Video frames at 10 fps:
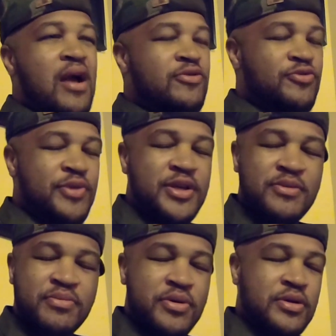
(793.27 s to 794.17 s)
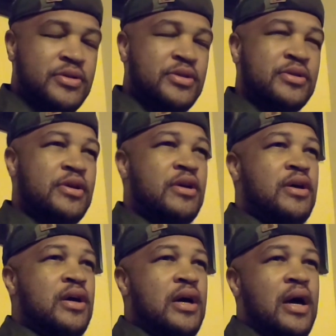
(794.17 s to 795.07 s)
I was reading books.
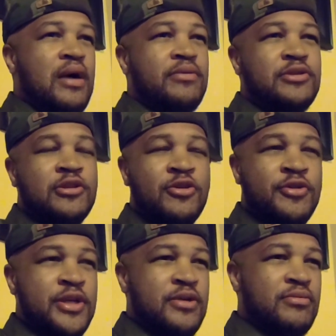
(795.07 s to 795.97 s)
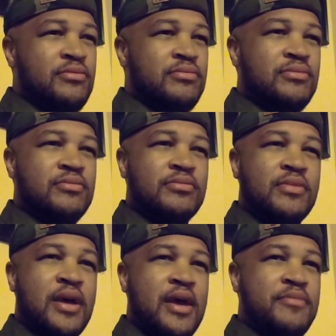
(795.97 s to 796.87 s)
I was learning.
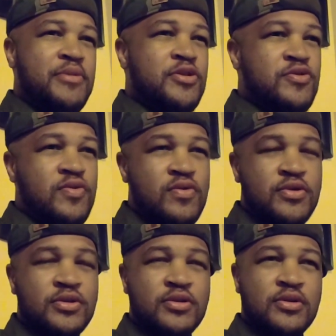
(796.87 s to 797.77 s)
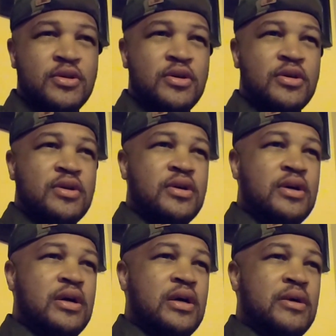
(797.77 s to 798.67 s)
I had mentors.
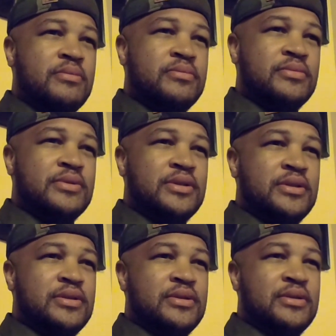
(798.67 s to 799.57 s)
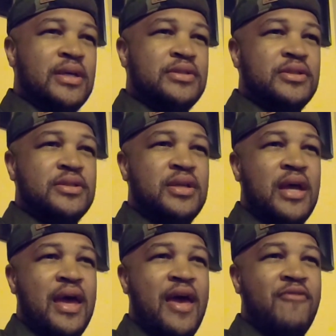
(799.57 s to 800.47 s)
Not just did
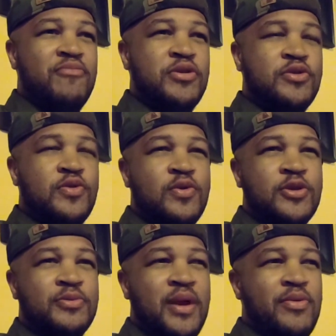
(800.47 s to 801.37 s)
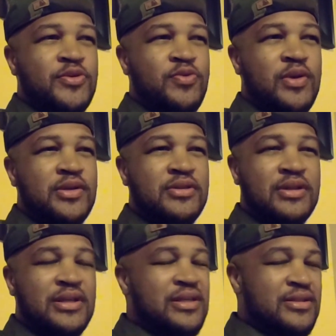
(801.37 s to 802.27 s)
I have mentors, but I was willing
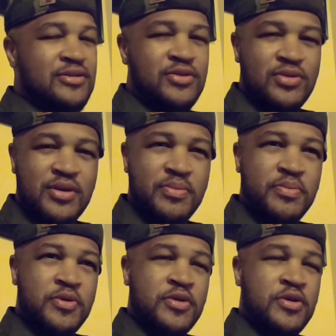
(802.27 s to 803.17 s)
to listen to them